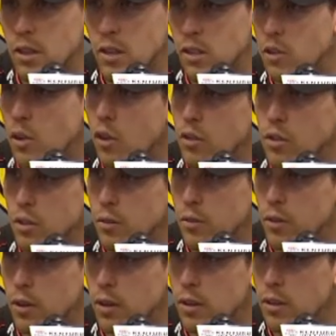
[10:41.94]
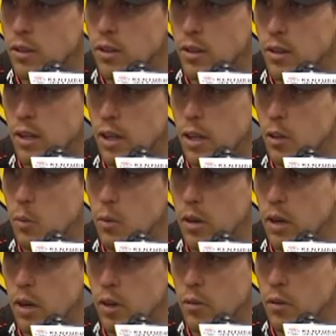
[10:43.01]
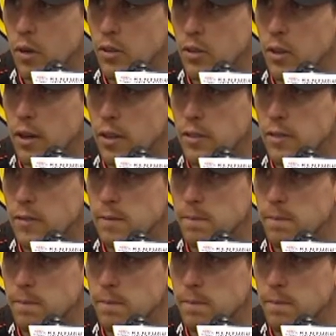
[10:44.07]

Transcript: to charge to the front like you would at other racetracks.